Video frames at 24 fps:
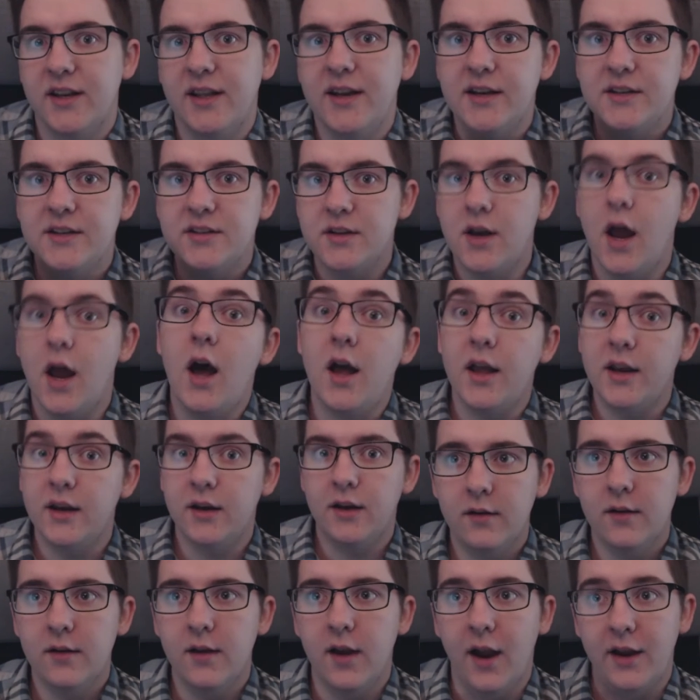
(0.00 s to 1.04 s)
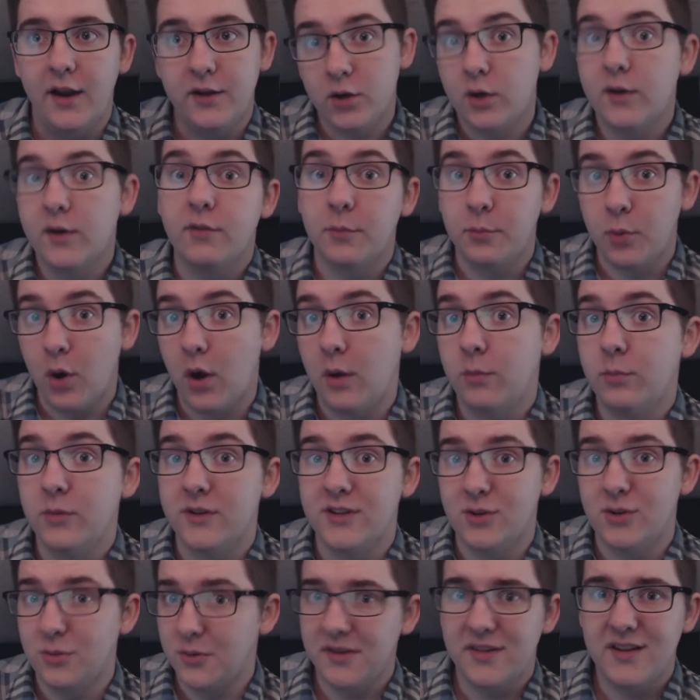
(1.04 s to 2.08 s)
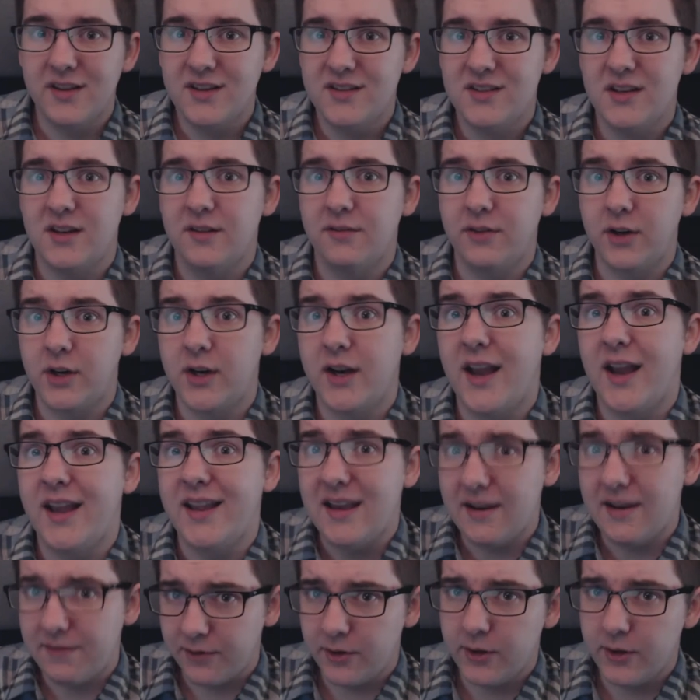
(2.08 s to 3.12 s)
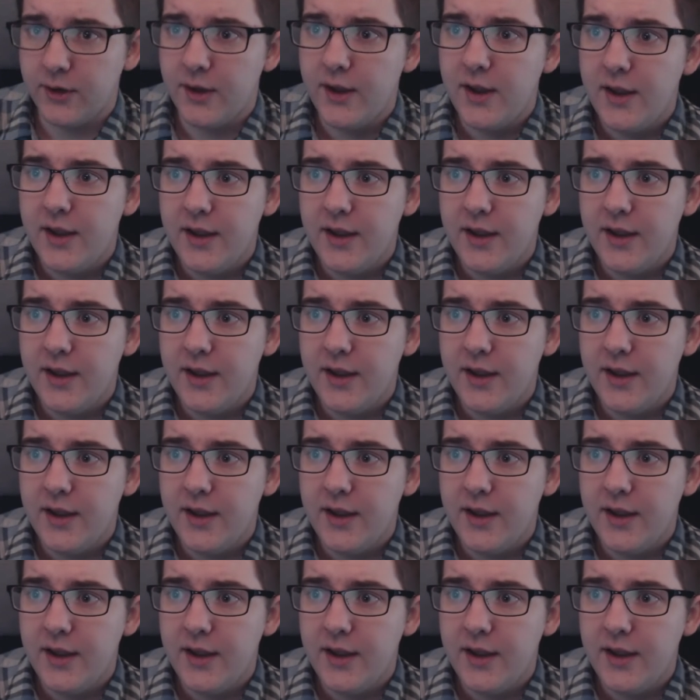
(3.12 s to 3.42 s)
And it's not, I don't have a problem with doing things that are very high effort.